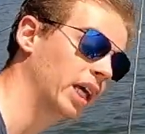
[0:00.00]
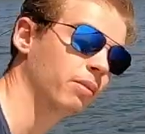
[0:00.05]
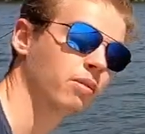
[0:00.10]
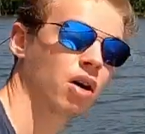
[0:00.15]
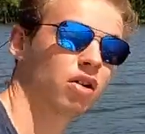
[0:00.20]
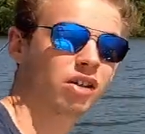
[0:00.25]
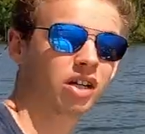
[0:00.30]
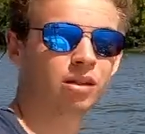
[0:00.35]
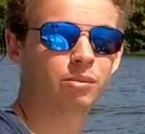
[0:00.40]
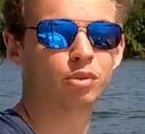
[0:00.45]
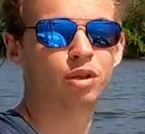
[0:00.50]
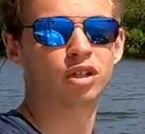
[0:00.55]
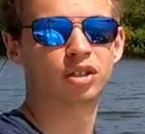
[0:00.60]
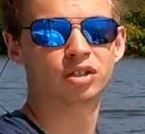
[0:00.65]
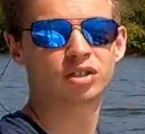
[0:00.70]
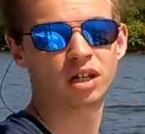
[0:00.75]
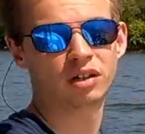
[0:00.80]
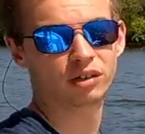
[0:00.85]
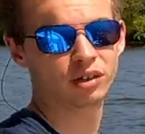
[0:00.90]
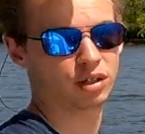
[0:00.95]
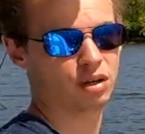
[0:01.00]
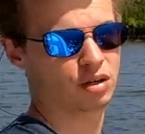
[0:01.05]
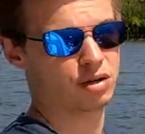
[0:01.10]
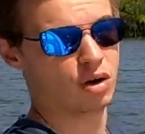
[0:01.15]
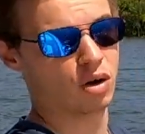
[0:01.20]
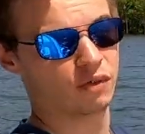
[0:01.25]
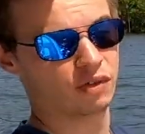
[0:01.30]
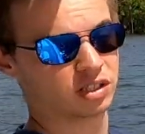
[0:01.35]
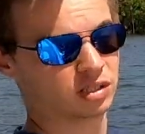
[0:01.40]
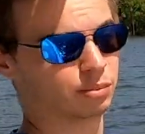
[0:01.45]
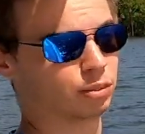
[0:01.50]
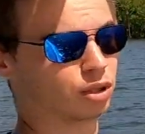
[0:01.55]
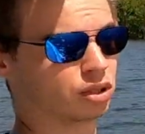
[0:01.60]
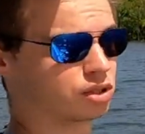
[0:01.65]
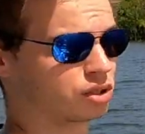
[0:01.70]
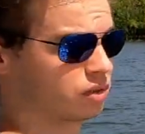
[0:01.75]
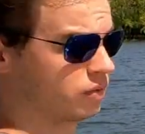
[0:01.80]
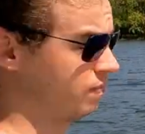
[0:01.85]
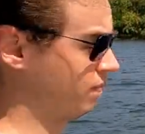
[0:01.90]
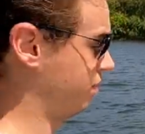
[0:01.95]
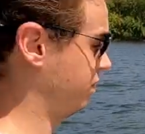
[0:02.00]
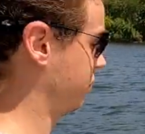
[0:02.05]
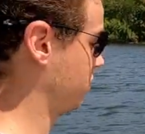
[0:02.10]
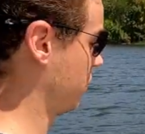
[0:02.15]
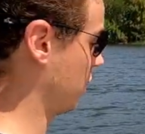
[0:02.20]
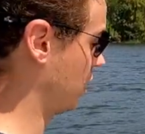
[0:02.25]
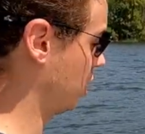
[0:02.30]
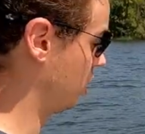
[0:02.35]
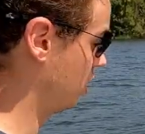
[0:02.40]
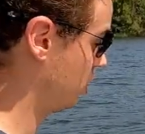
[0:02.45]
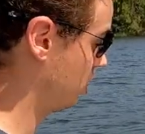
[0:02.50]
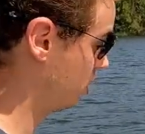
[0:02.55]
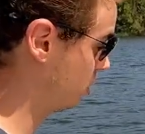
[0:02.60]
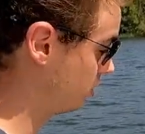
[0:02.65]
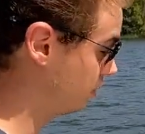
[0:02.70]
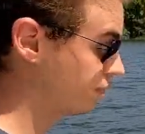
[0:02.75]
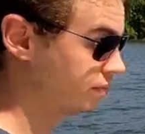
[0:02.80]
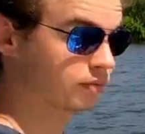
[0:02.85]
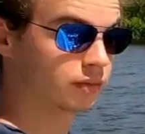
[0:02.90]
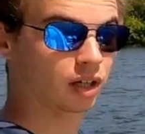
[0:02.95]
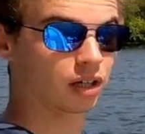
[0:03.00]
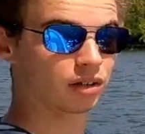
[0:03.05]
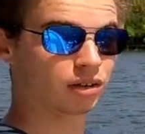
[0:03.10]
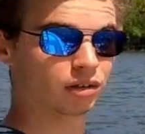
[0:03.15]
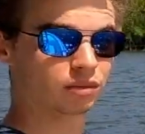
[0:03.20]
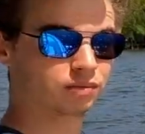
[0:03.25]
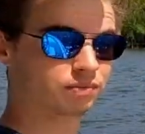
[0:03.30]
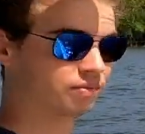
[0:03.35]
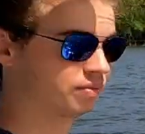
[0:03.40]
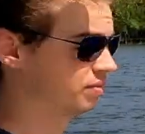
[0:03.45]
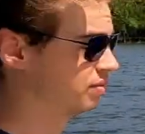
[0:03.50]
keep calling it a bush. I really don't know if it's a bush. I don't know.